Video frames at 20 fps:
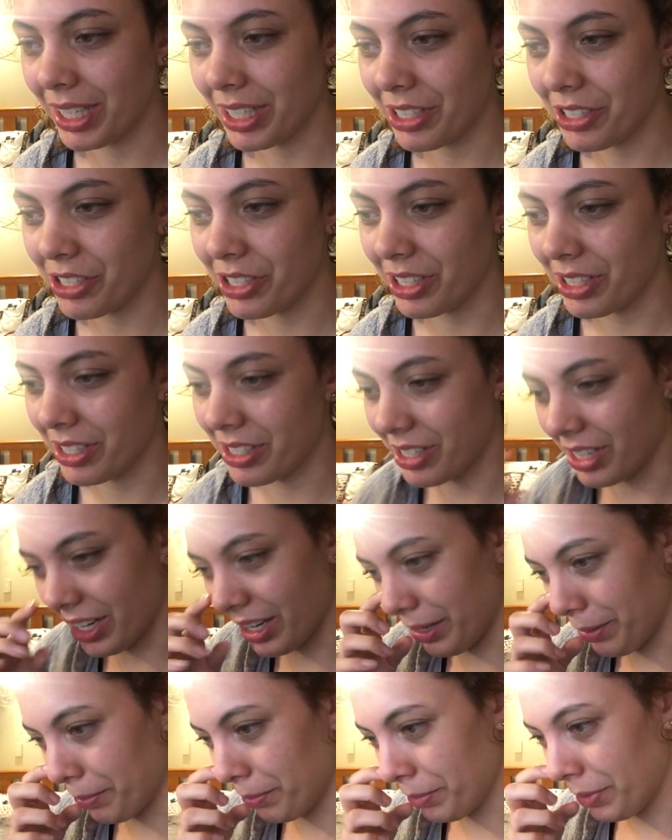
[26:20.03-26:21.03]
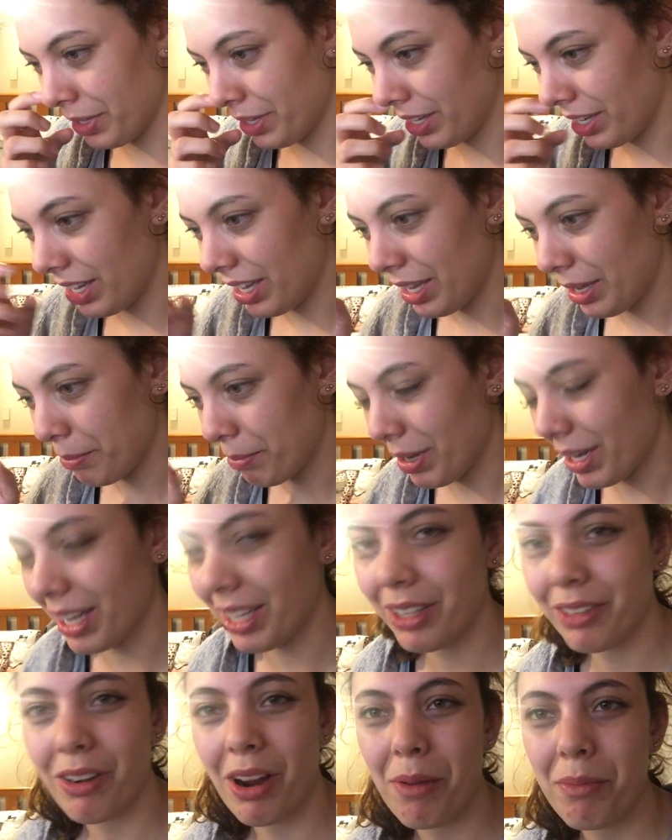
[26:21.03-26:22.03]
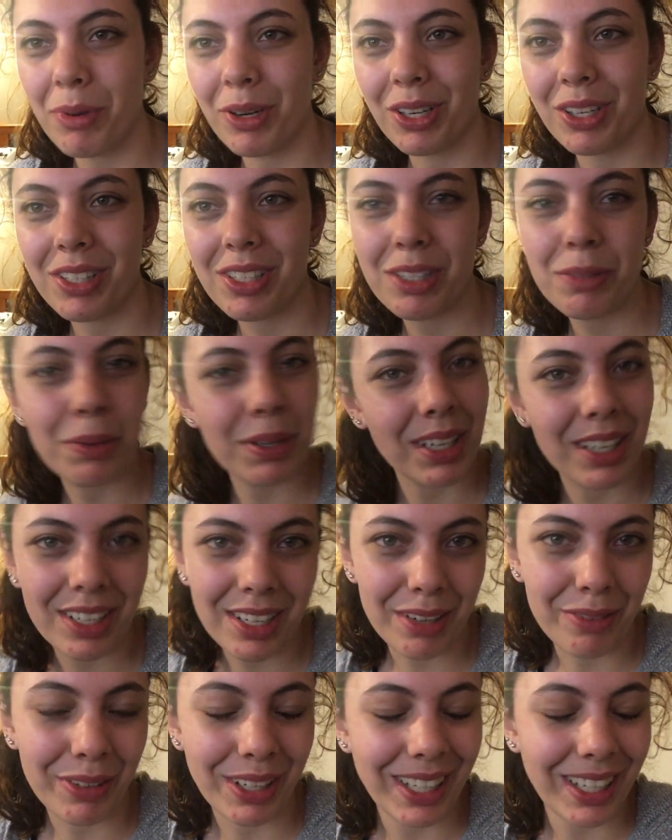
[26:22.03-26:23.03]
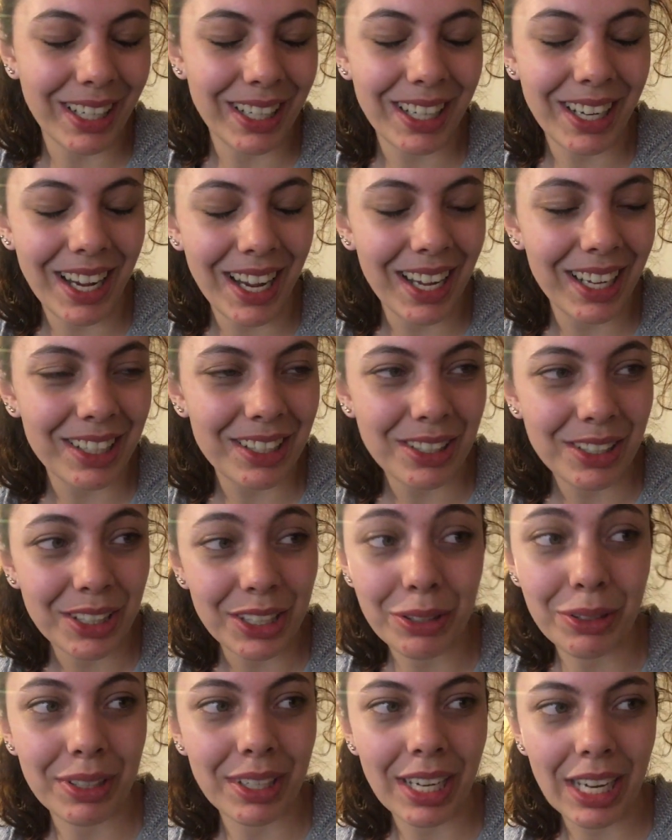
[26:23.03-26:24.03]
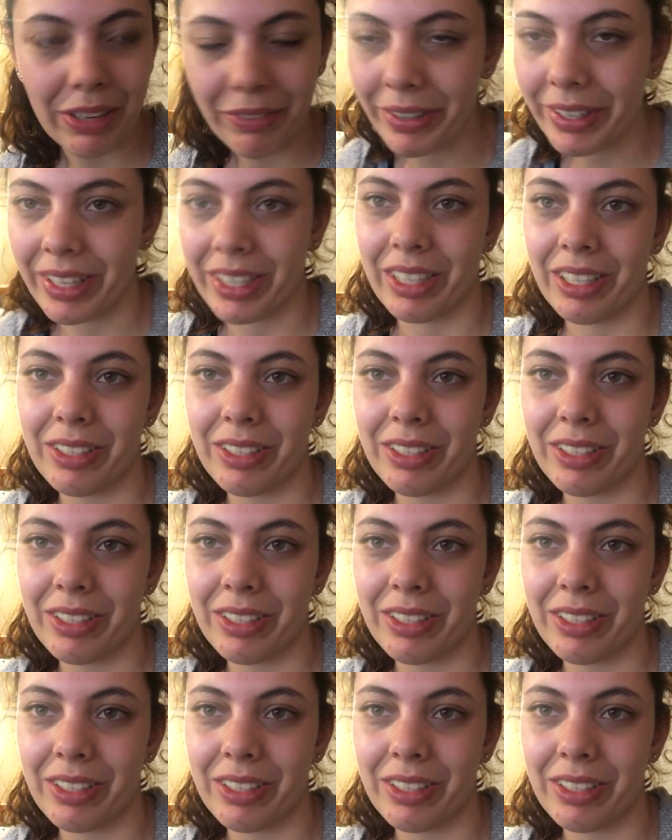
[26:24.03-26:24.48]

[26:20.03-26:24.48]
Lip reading: It's just picking the right books, spending time reading, and doing everything.